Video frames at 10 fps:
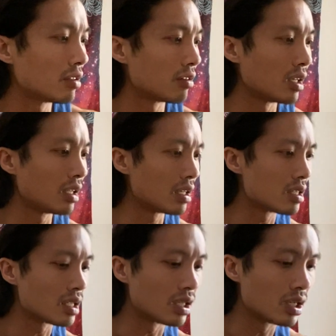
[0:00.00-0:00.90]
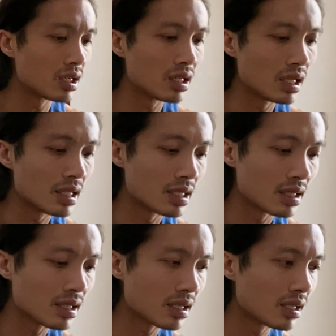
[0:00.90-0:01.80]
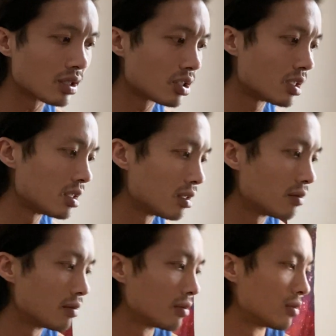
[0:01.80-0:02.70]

creating insecurities in this connection